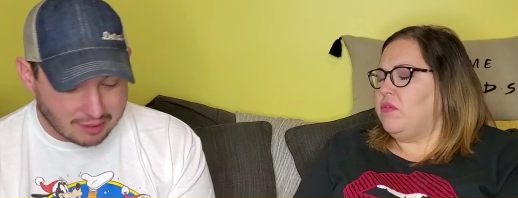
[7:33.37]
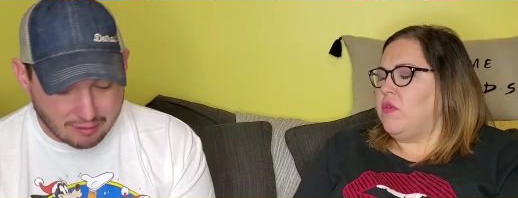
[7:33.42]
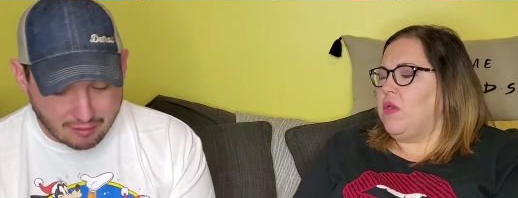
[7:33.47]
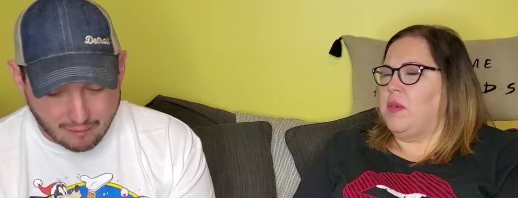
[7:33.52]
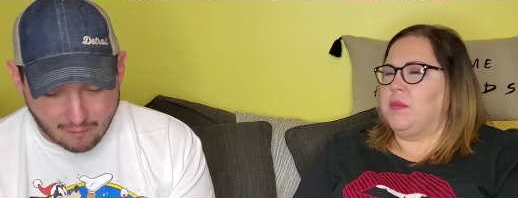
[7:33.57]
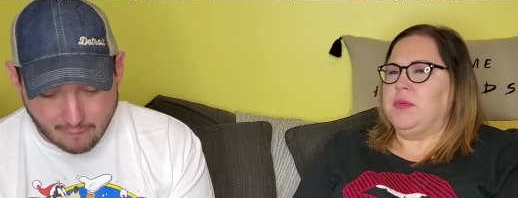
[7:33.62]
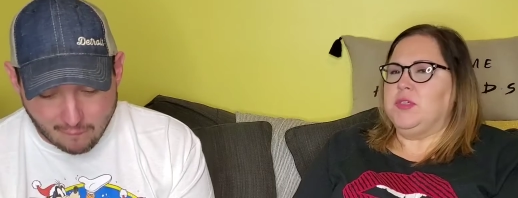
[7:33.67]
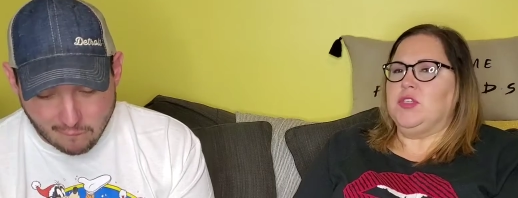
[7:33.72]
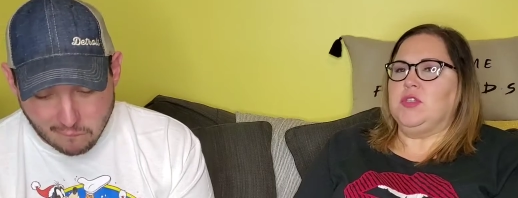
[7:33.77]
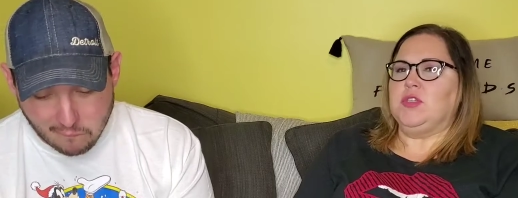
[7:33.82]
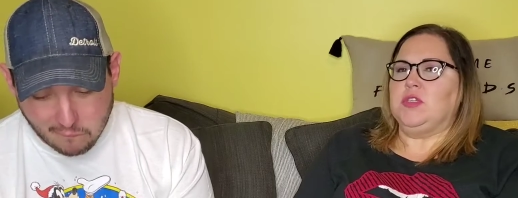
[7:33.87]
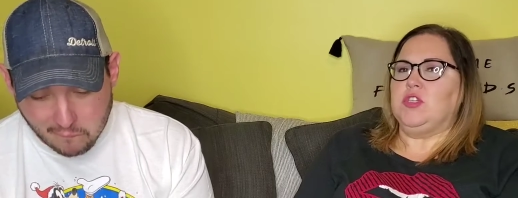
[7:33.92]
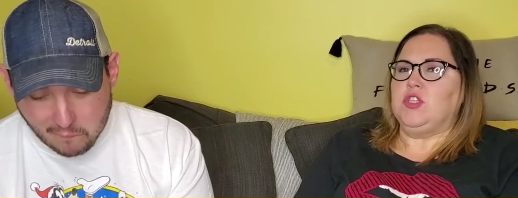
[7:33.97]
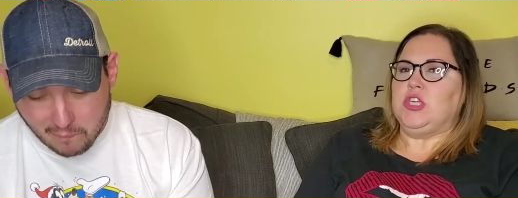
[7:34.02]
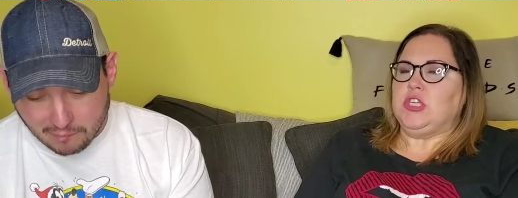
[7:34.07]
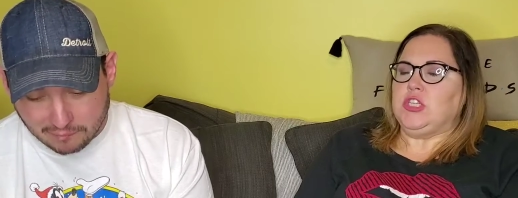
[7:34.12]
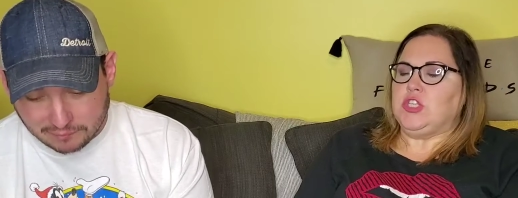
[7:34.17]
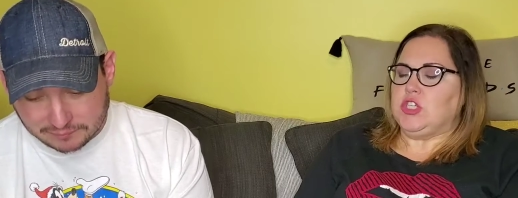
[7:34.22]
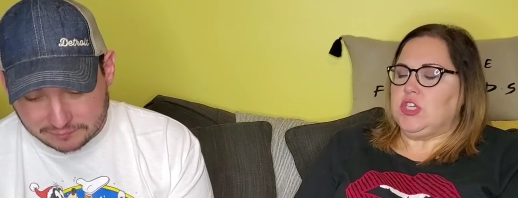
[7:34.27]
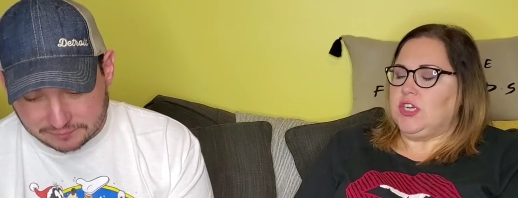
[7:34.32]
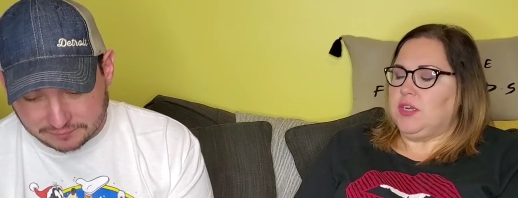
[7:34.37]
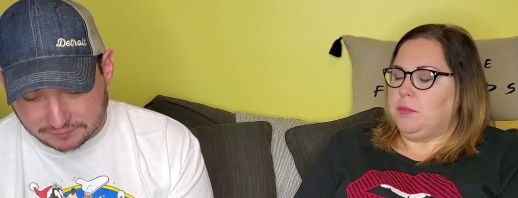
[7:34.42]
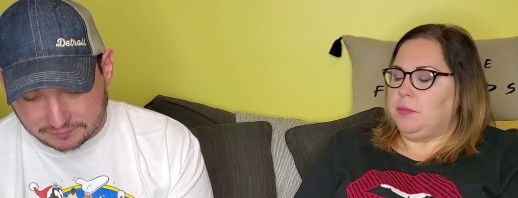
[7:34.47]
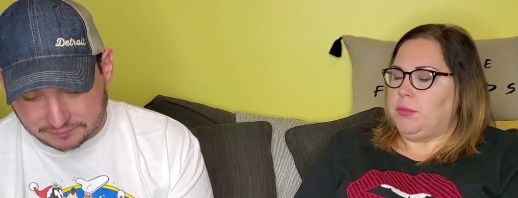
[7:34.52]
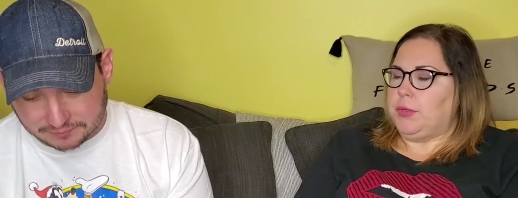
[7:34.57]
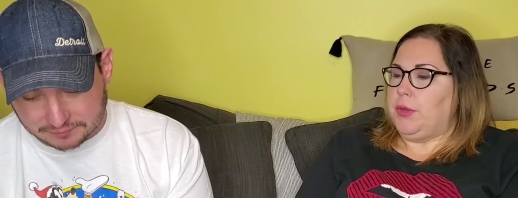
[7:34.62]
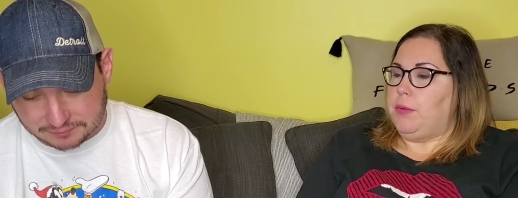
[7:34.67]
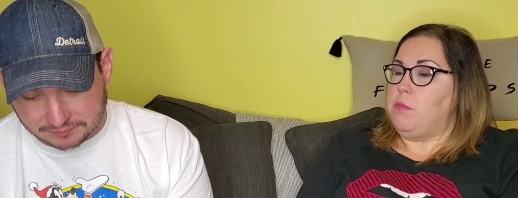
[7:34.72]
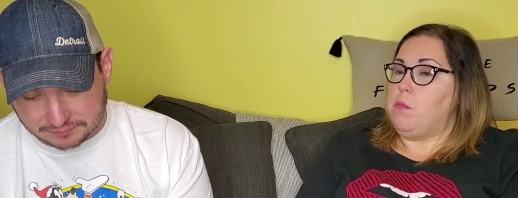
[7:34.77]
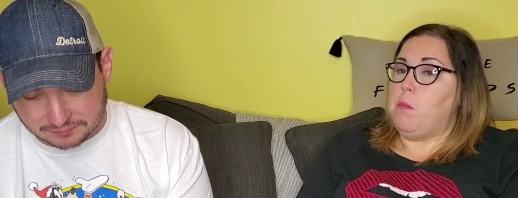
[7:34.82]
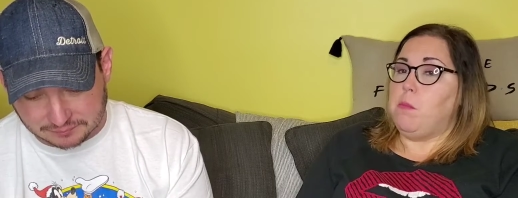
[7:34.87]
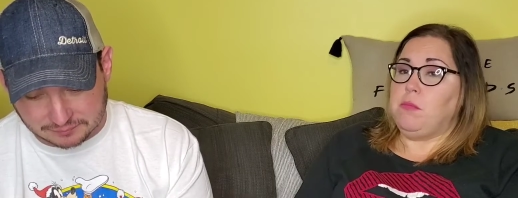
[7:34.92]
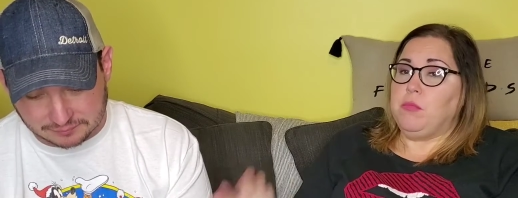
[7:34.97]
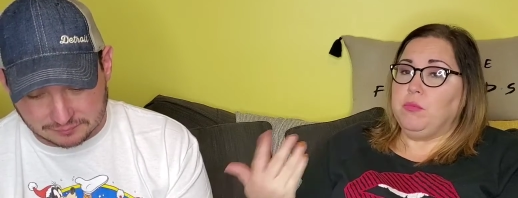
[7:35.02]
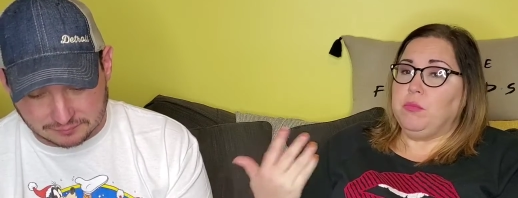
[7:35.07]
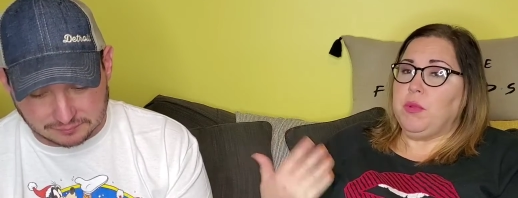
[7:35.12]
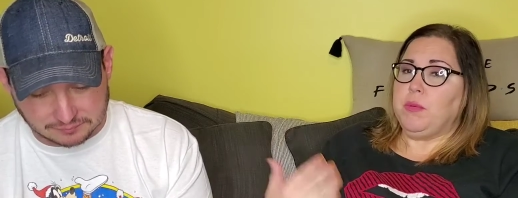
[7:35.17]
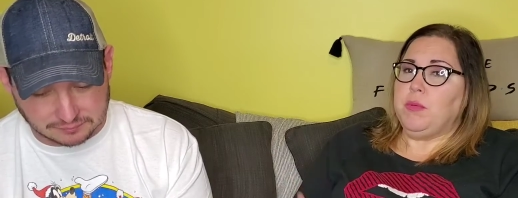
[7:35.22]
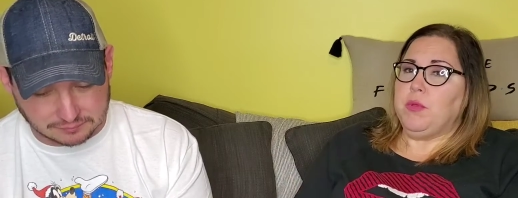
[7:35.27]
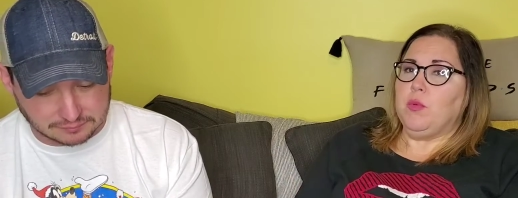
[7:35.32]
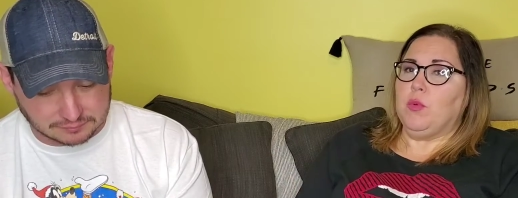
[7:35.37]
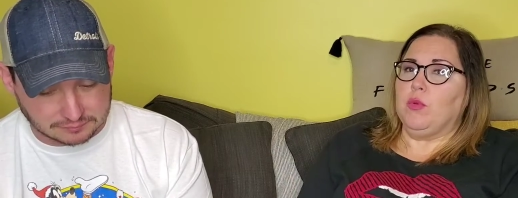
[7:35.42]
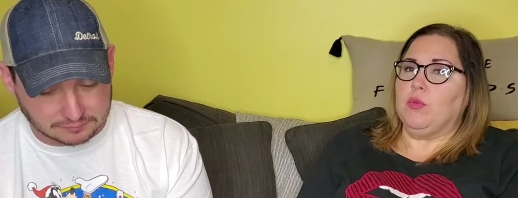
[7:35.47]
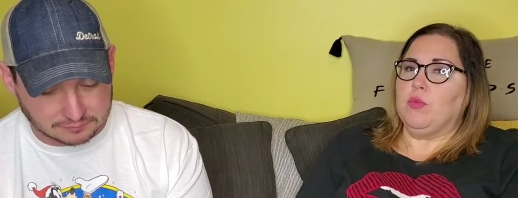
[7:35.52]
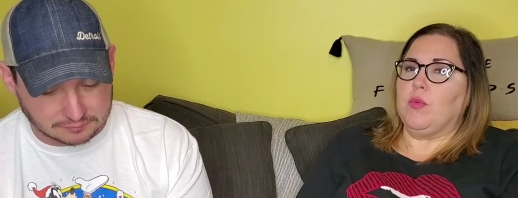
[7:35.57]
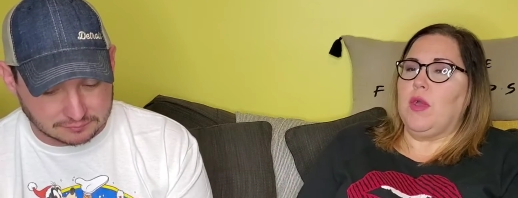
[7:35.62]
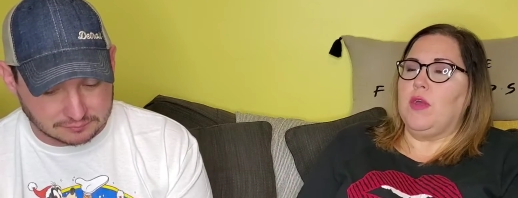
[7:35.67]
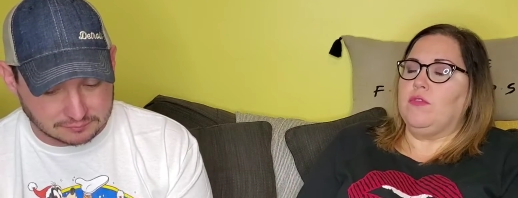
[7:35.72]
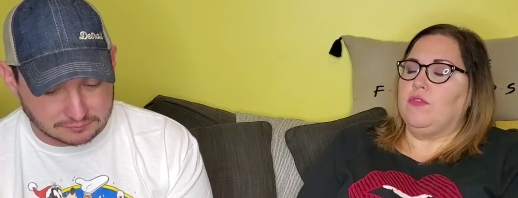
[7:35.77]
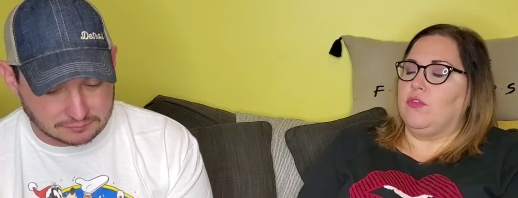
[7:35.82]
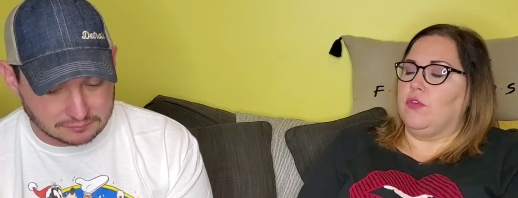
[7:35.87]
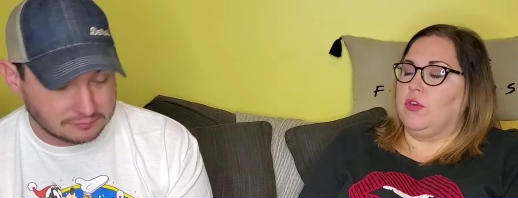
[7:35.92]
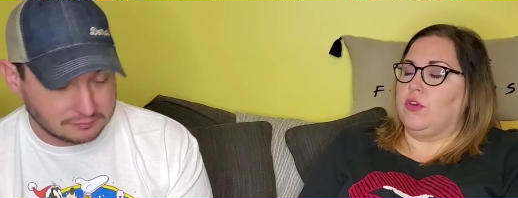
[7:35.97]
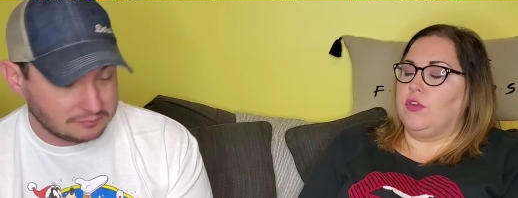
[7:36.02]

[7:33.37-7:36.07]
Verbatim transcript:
Speaker 1: I don't know how much they change it up, but it might be worthwhile